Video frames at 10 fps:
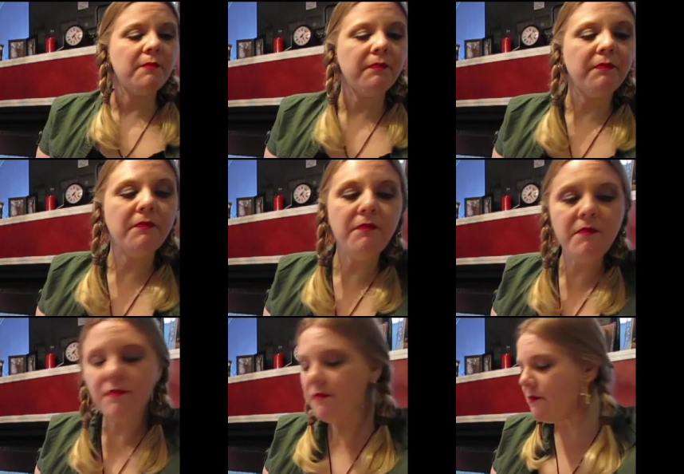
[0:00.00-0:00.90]

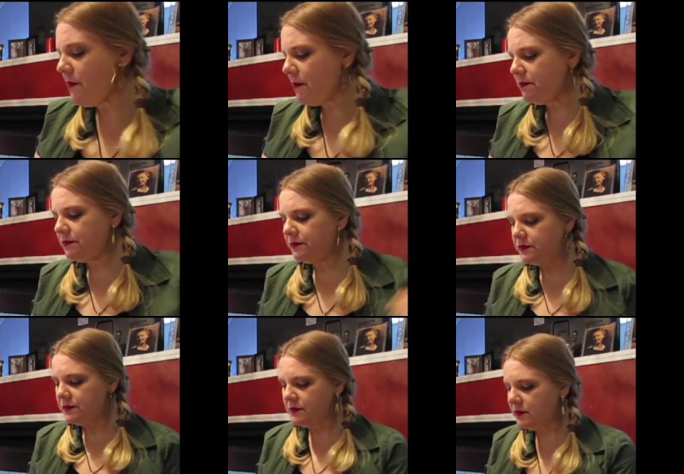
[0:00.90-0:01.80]

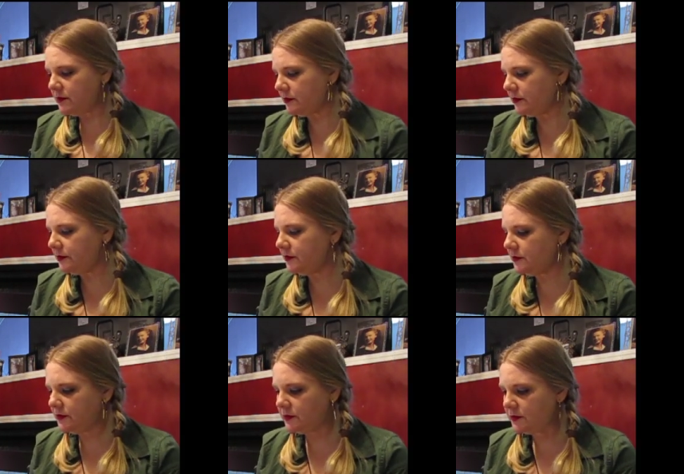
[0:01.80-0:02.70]

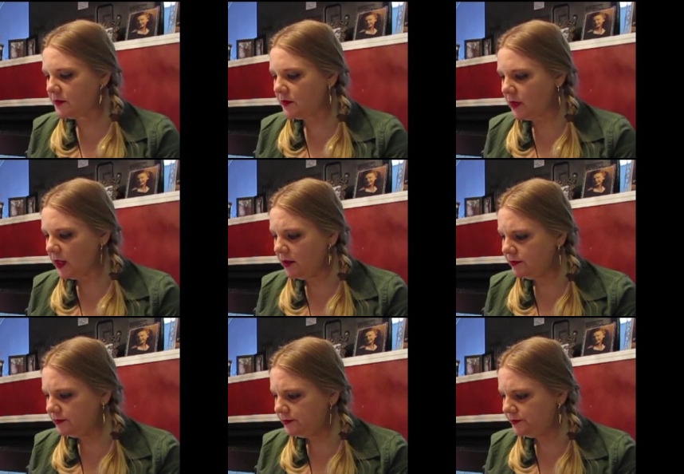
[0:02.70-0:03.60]

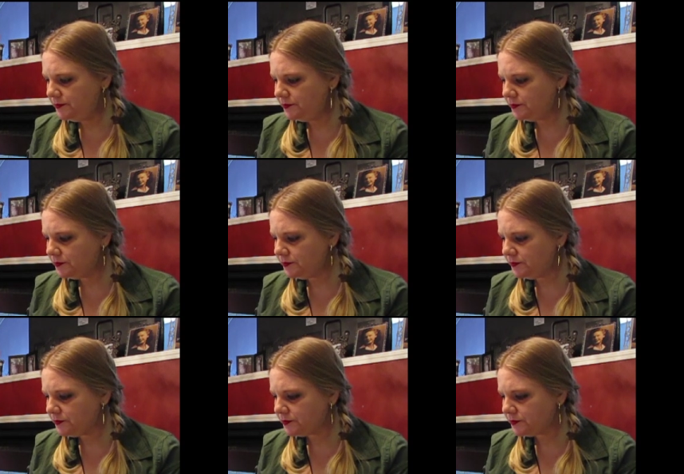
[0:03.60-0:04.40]
(silence)